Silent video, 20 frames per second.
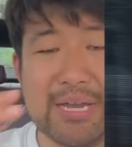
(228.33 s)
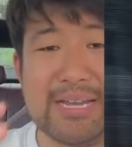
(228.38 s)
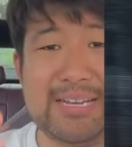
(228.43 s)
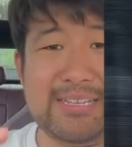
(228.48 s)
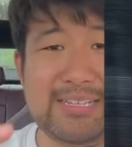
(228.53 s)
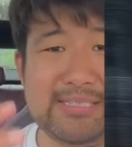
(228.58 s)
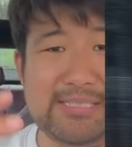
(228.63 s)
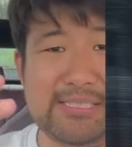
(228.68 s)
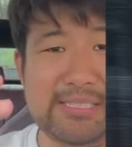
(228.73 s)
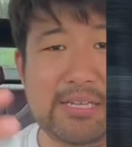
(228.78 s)
kind
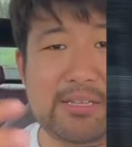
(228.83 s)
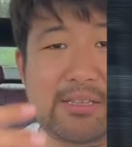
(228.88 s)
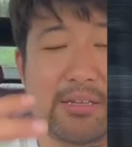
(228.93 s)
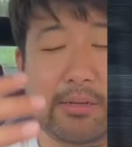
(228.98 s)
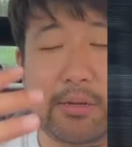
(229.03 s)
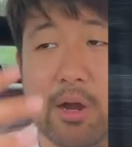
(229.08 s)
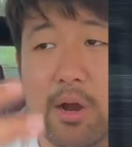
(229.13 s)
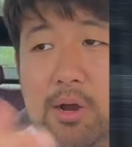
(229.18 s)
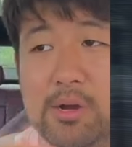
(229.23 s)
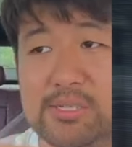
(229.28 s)
of crazy.
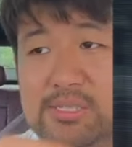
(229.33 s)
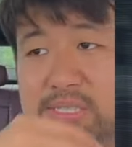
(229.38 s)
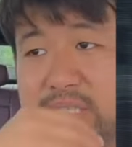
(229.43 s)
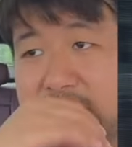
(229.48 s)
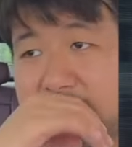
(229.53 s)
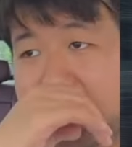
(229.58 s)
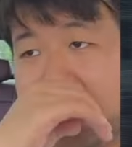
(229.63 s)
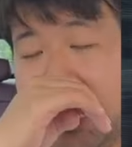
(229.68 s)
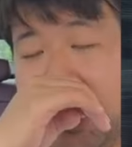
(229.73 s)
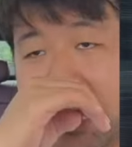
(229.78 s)
And
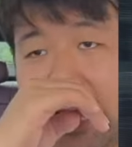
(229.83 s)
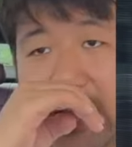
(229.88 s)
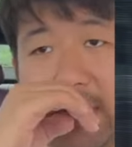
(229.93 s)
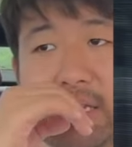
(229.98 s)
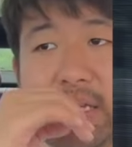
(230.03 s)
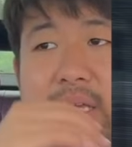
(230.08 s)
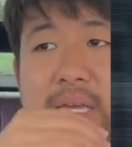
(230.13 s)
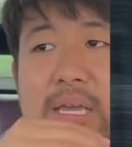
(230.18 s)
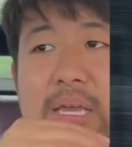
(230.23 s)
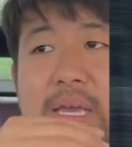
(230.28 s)
and
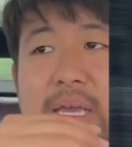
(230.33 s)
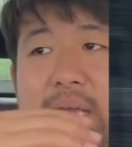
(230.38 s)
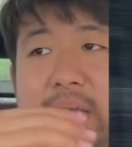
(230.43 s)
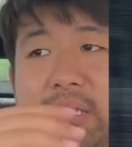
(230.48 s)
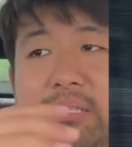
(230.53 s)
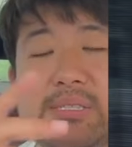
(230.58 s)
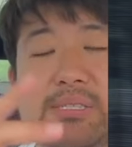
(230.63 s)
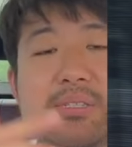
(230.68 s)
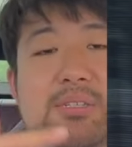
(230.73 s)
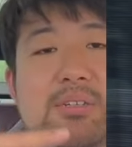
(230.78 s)
actually, a
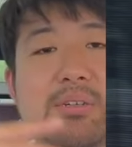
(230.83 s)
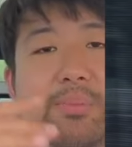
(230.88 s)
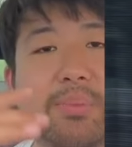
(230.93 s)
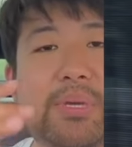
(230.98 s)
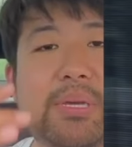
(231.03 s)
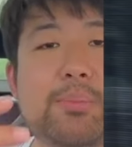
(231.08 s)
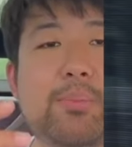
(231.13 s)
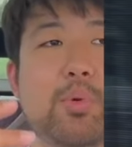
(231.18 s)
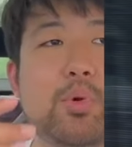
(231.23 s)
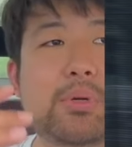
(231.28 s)
little
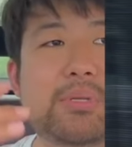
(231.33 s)
spoiler